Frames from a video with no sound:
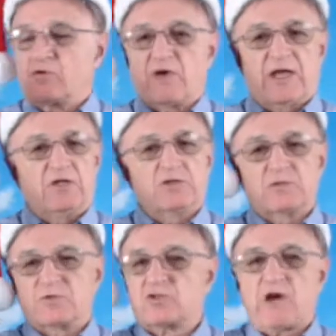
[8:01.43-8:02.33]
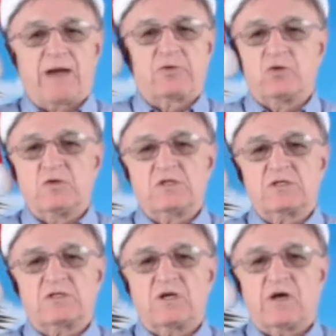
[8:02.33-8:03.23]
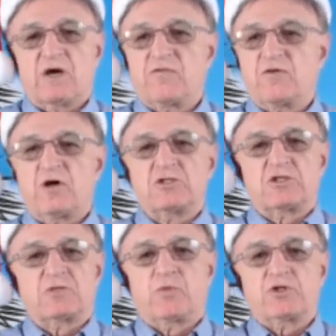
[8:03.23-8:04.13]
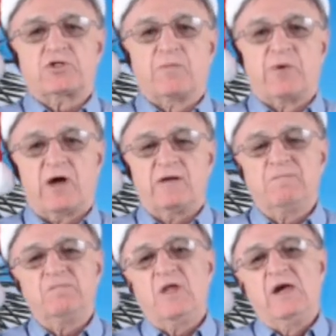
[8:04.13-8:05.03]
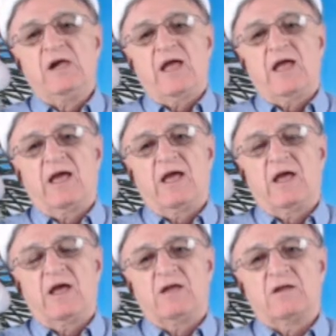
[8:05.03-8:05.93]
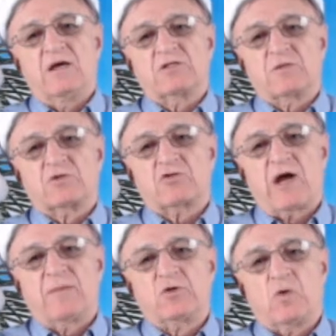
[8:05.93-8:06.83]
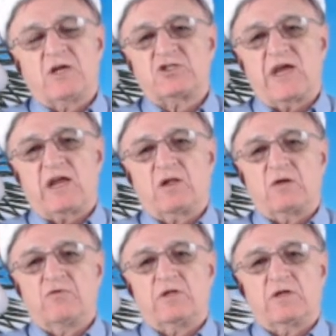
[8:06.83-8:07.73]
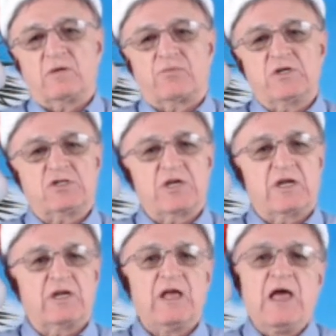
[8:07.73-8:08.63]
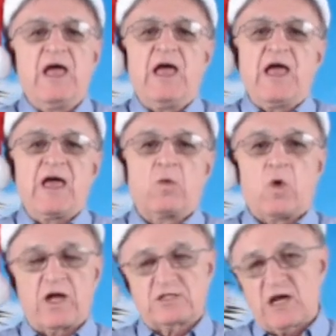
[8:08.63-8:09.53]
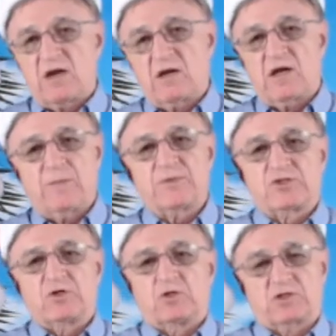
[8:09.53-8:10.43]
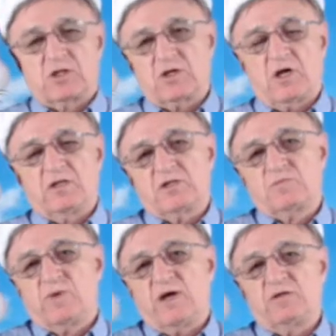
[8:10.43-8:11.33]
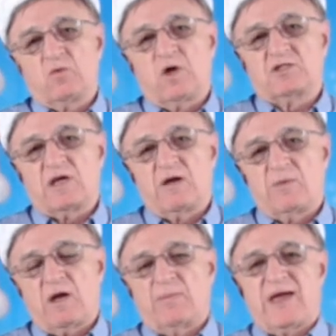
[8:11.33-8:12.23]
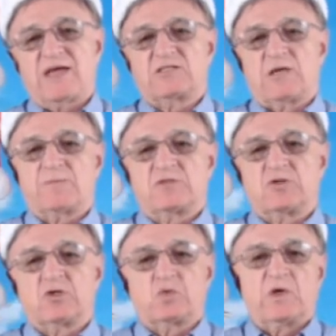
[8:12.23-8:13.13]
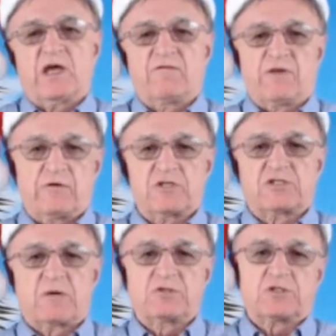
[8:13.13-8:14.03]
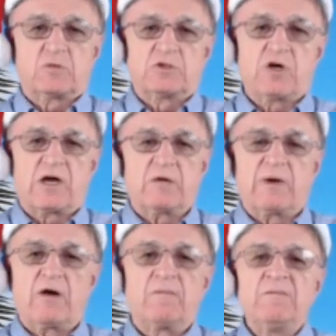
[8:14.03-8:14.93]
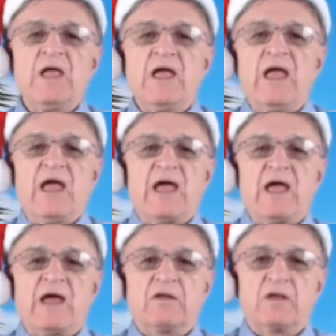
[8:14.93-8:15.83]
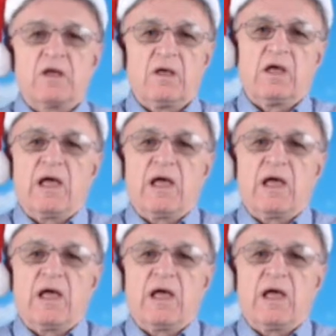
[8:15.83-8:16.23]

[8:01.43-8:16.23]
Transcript: great. You subscribe to us. For us, just push the button and subscribe to our channel. I'd really appreciate it. And watch our episodes. Click on this button. You watch our past episodes. We have various subjects we talk about. And